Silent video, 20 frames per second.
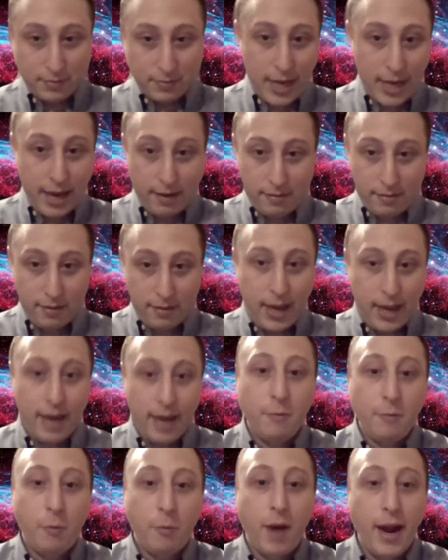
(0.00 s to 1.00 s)
and
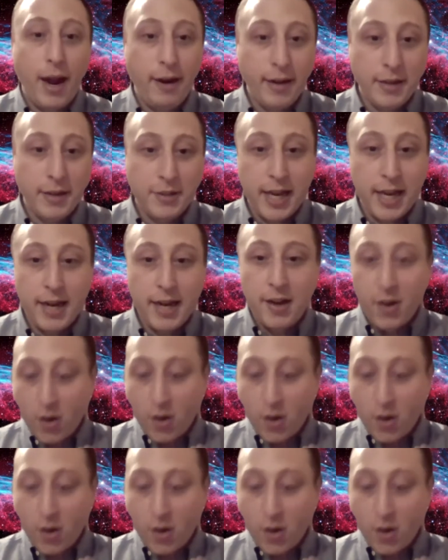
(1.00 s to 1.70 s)
and wired internet.